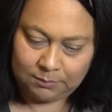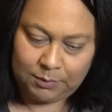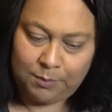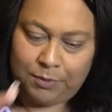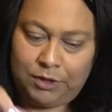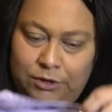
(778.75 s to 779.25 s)

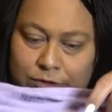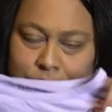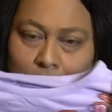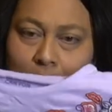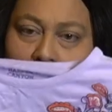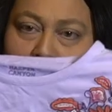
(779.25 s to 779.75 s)
Purple little
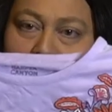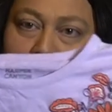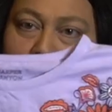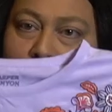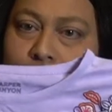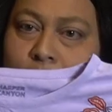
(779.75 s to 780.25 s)
top
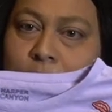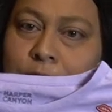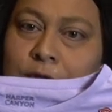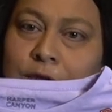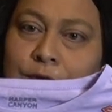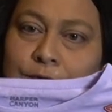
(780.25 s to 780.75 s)

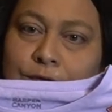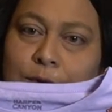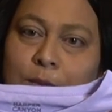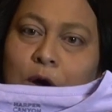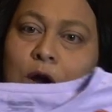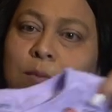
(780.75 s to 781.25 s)

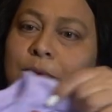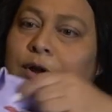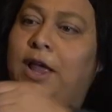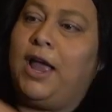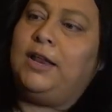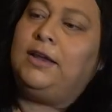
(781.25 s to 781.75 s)
from Harper
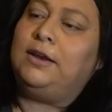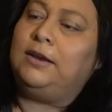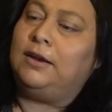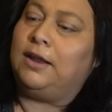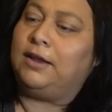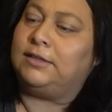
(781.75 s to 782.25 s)
Canyon.
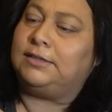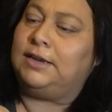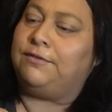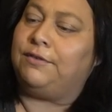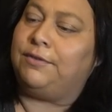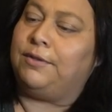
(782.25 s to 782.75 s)
I can see
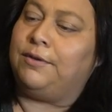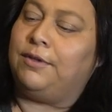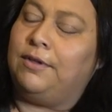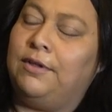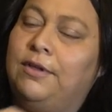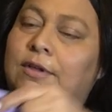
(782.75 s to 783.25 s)
it from
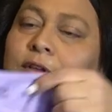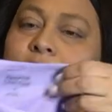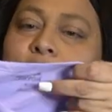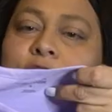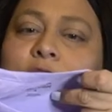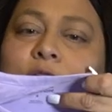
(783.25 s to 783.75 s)

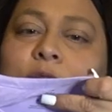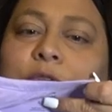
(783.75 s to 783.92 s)
the shadow.